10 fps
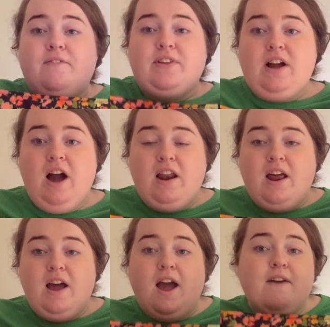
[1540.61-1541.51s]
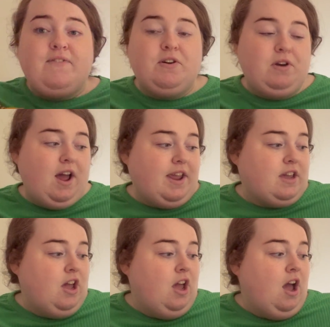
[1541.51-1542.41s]
the colour. I feel
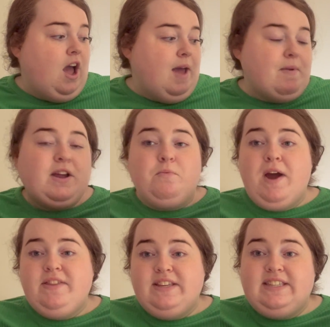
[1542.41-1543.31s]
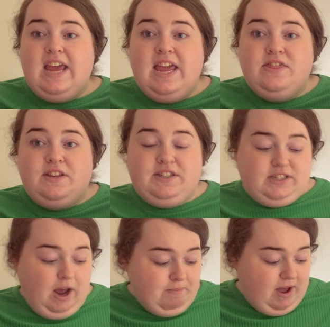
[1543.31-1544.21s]
like I can wear this in the
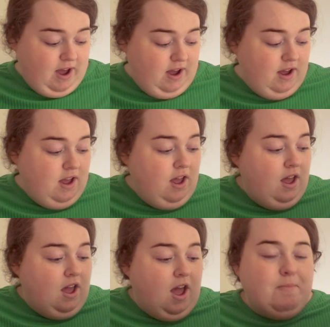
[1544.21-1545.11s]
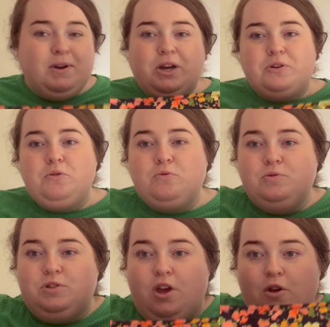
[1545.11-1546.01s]
summer, but I could
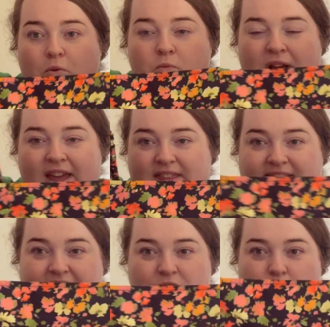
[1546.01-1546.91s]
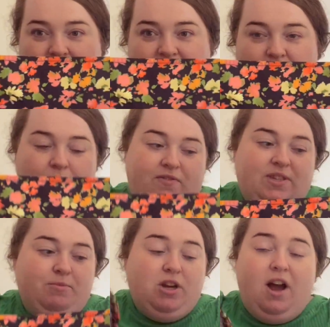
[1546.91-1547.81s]
also wear this in the winter with
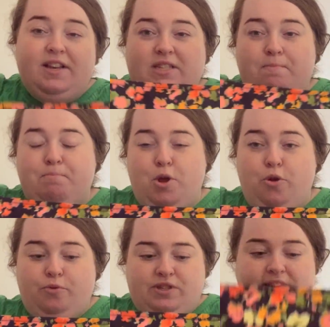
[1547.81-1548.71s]
some tights and boots and